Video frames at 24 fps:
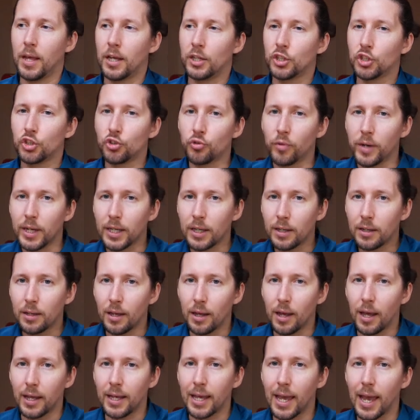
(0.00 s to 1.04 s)
shrink
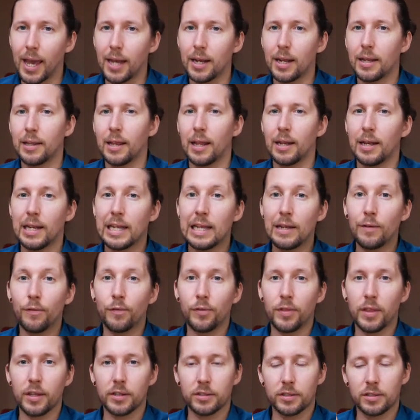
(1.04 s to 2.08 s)
again and then
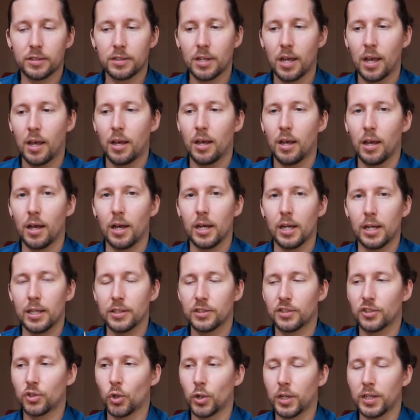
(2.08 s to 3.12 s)
leave this
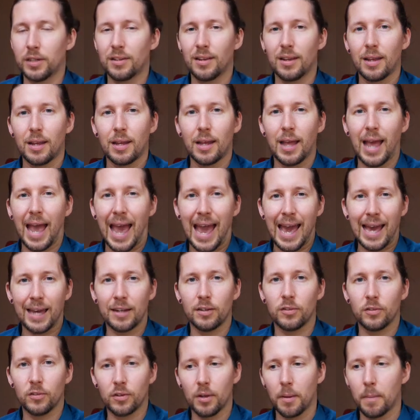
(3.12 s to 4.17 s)
solid
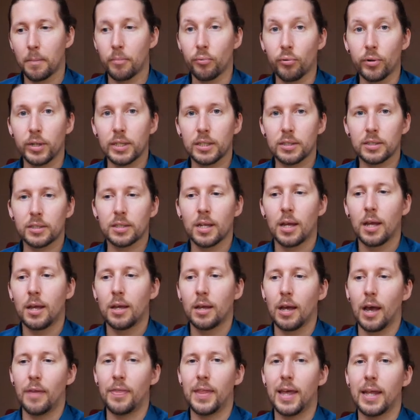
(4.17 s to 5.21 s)
hand print,
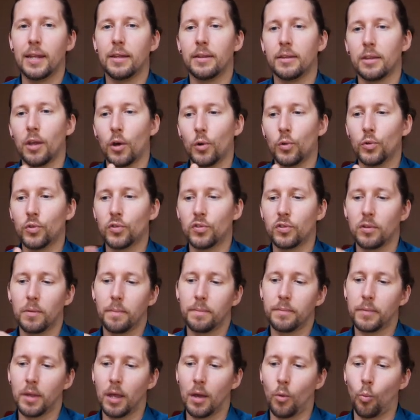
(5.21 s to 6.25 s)
and then those
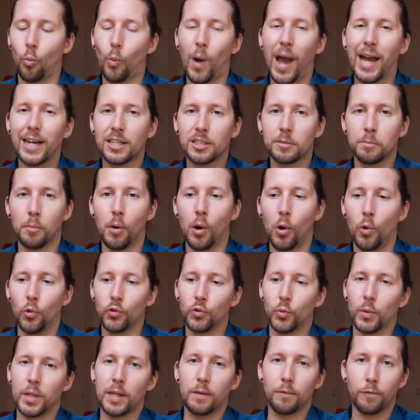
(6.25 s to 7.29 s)
wax
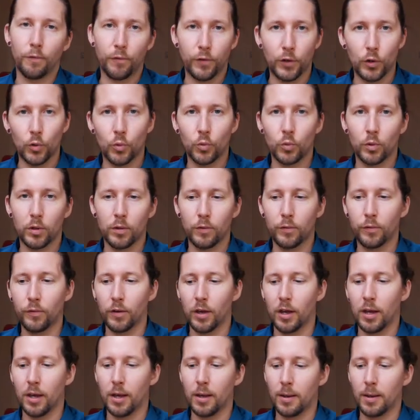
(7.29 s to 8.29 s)
molds were then filled with